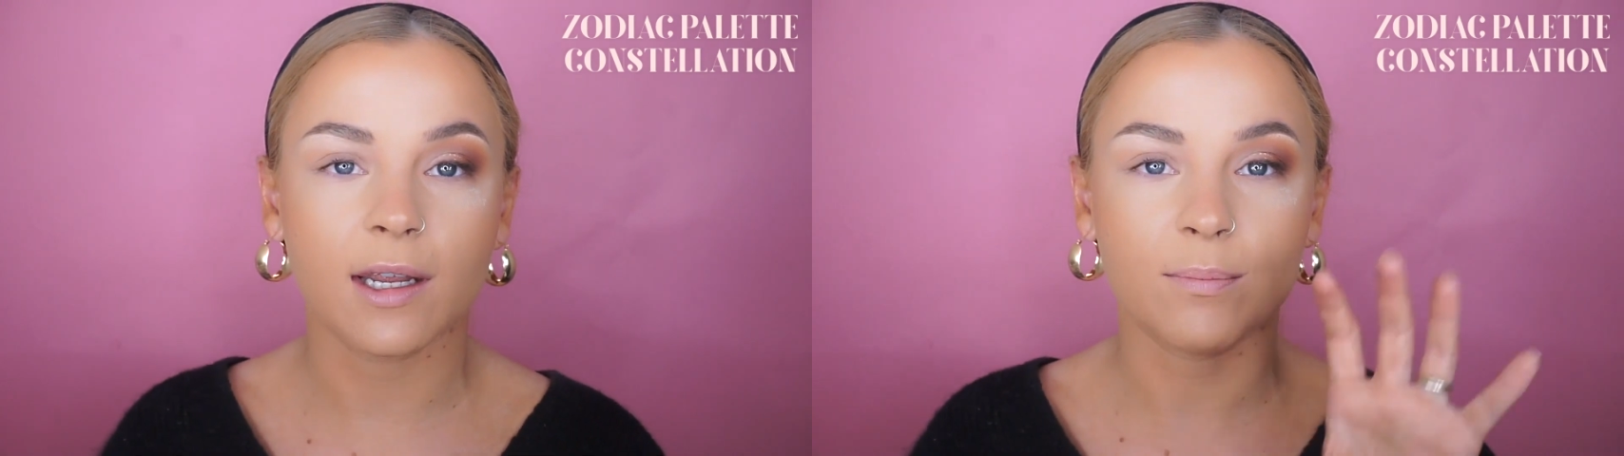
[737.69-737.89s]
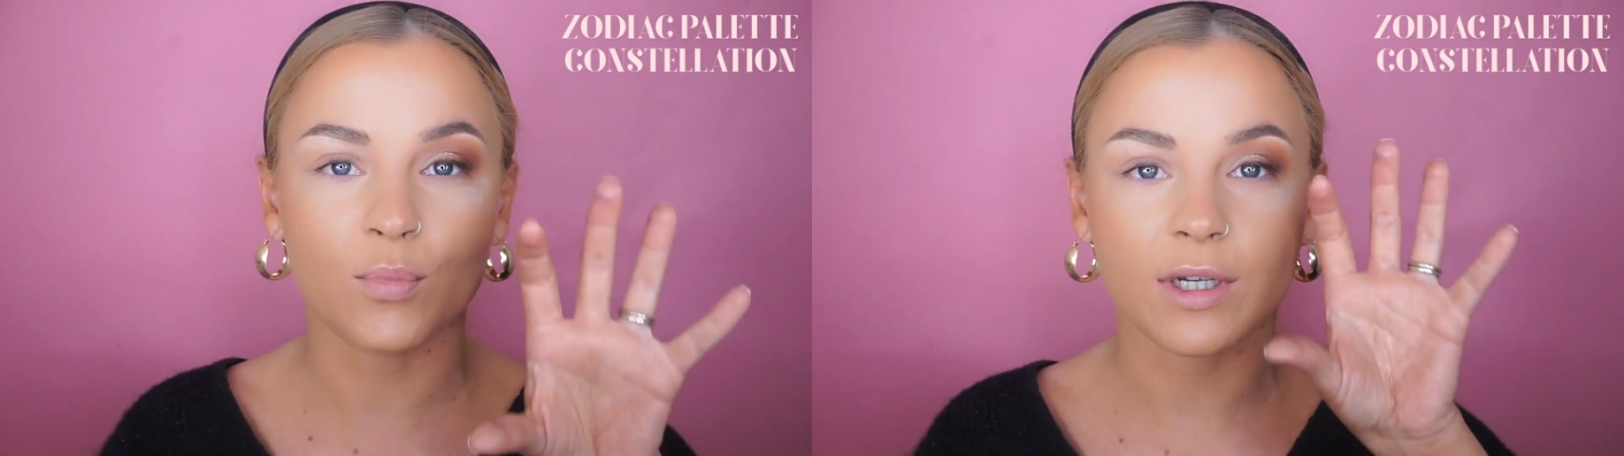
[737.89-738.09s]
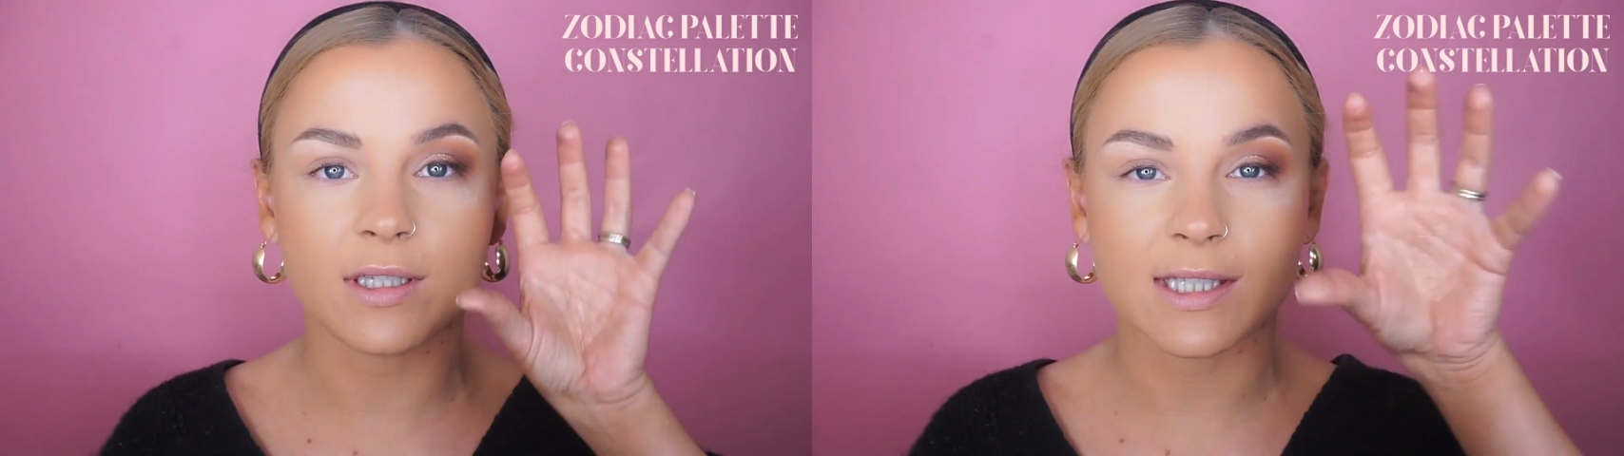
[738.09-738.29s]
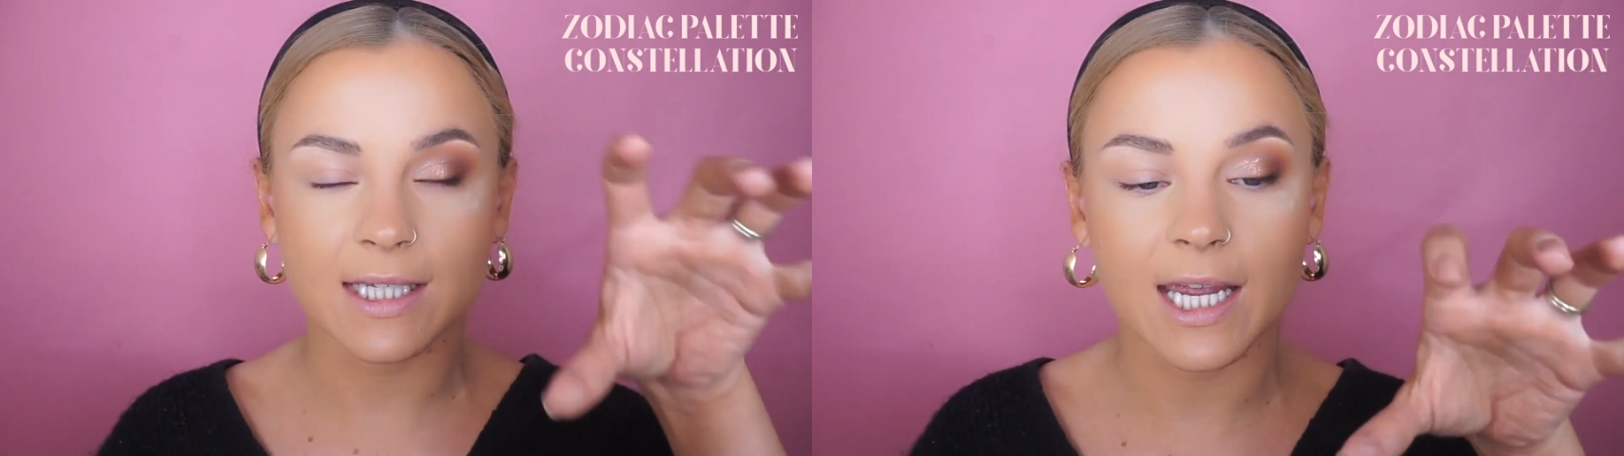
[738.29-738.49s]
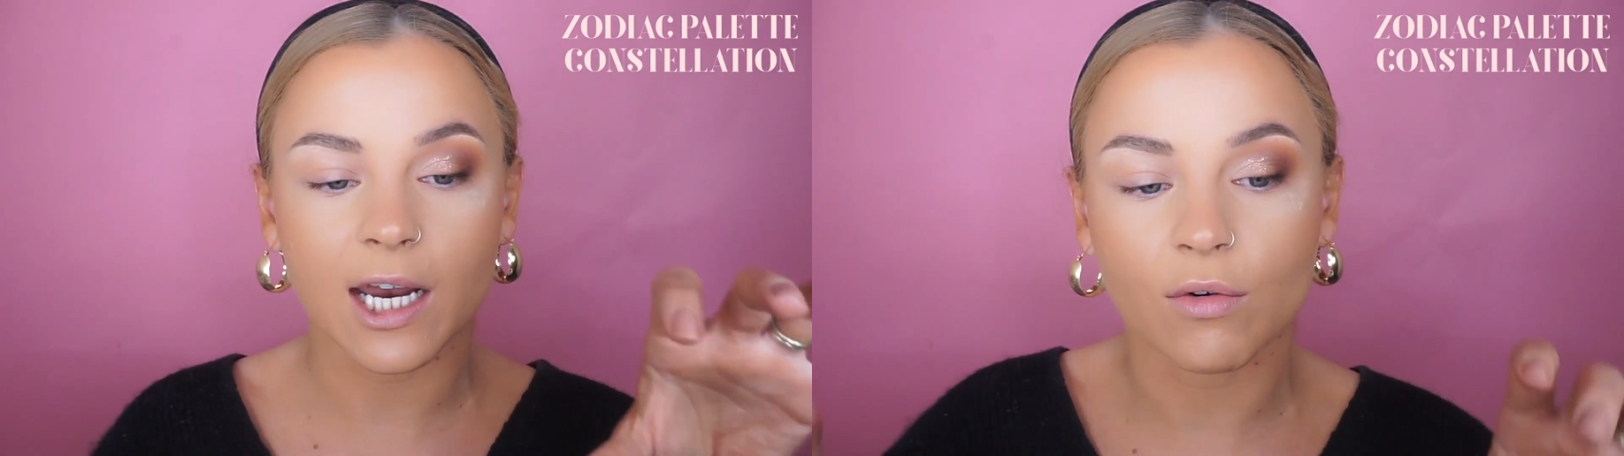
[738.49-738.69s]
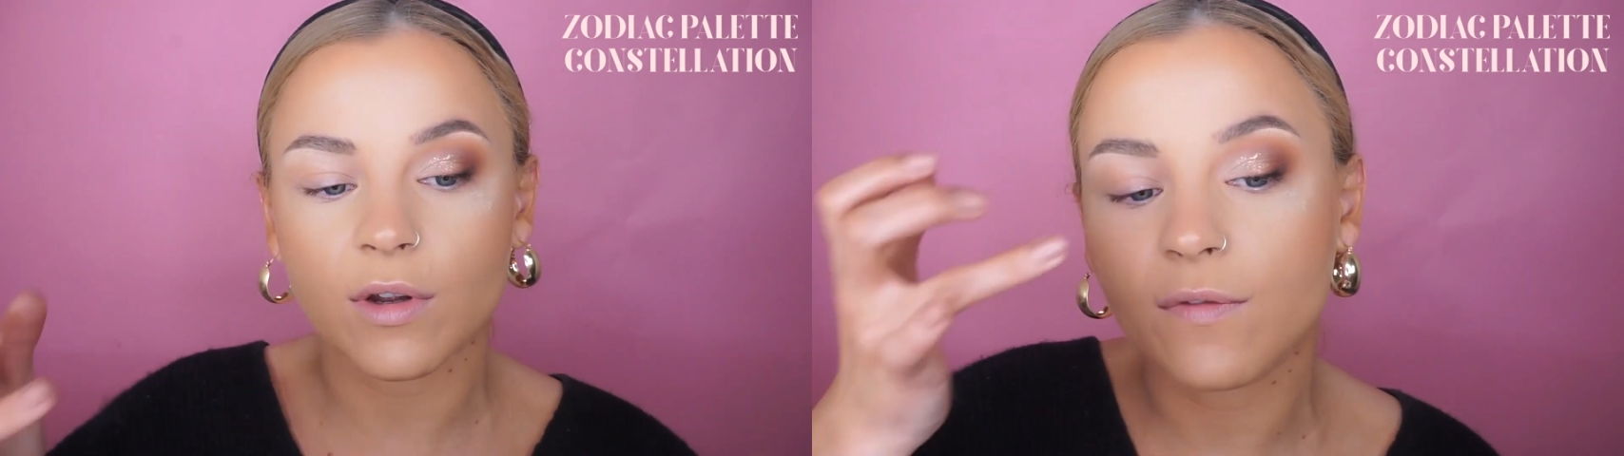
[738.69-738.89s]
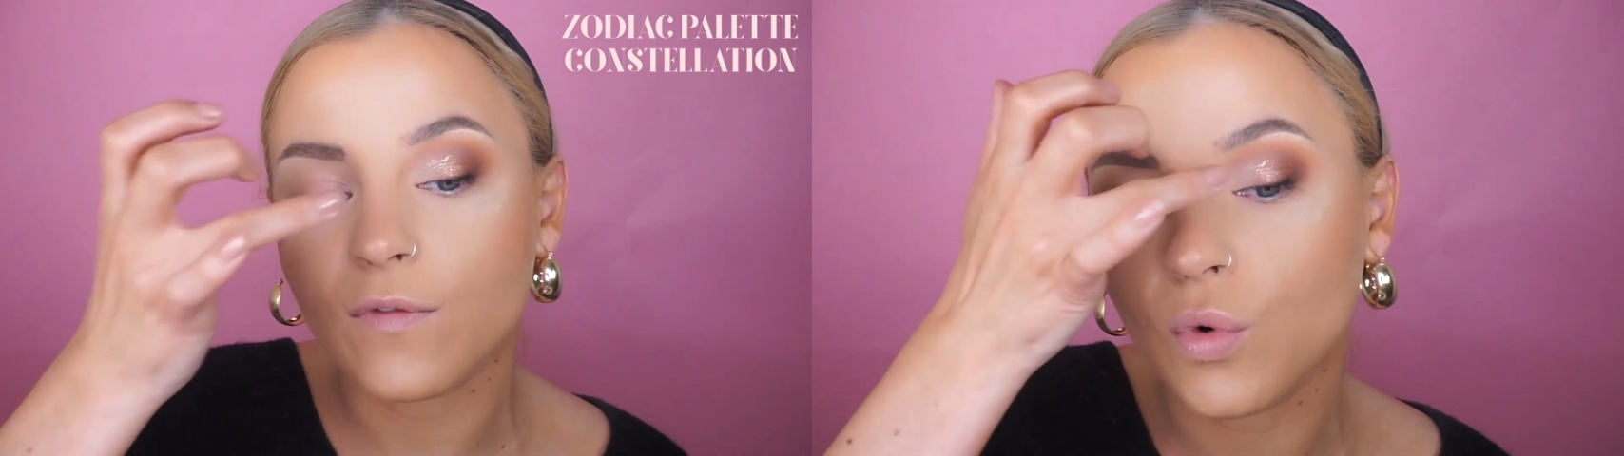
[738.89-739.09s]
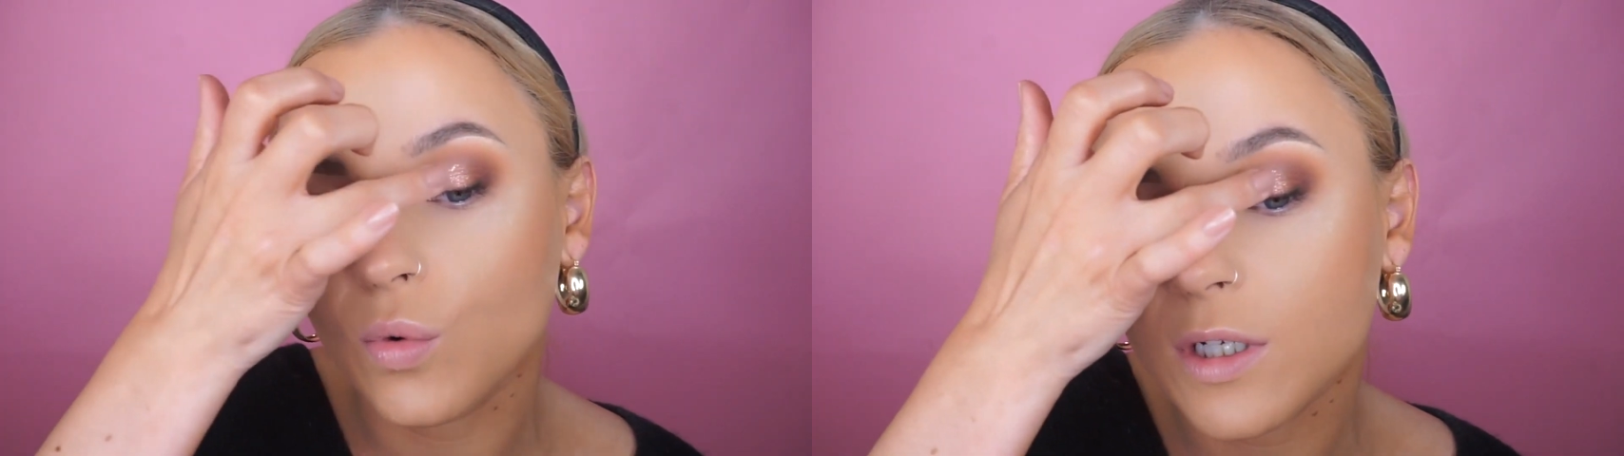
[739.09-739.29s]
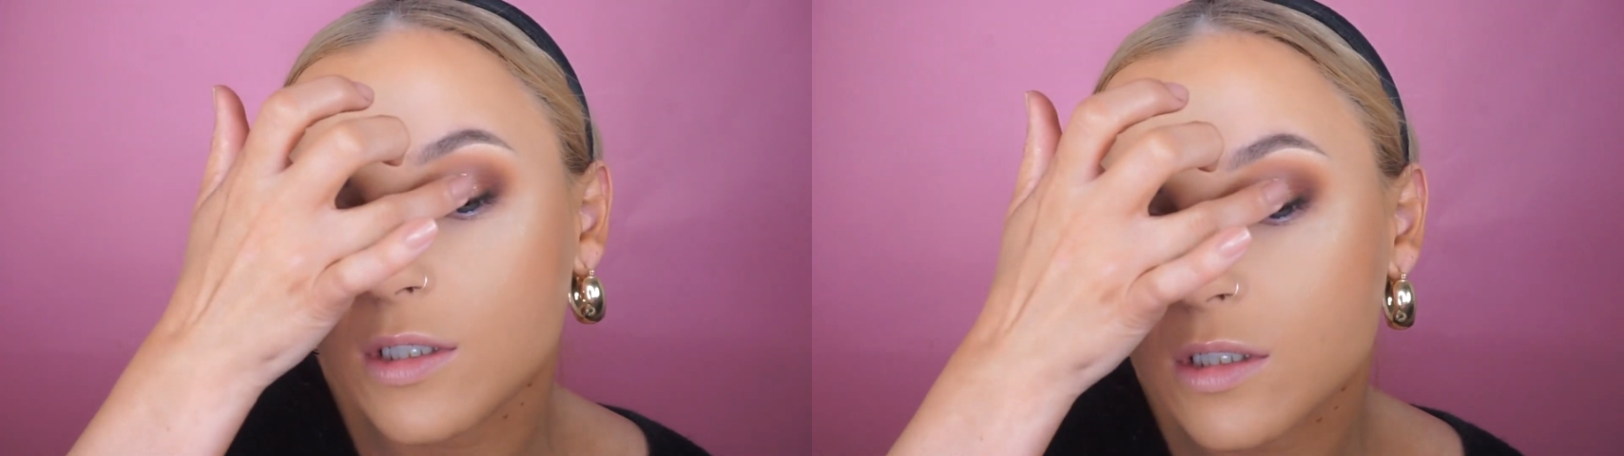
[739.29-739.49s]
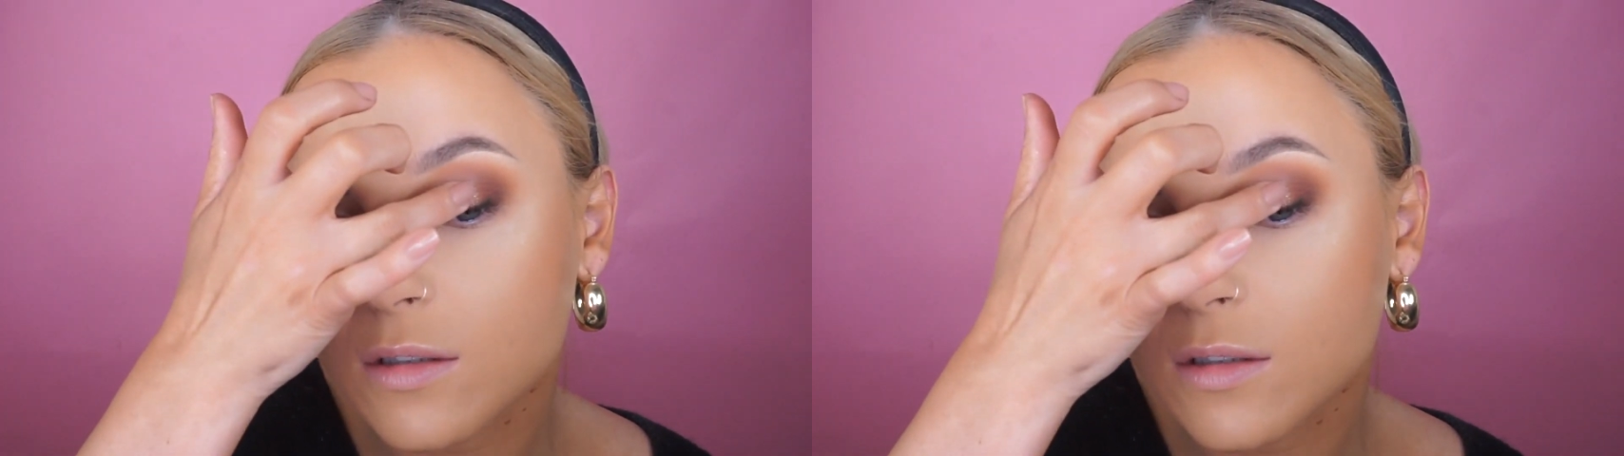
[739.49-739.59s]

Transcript: it brings the area forward.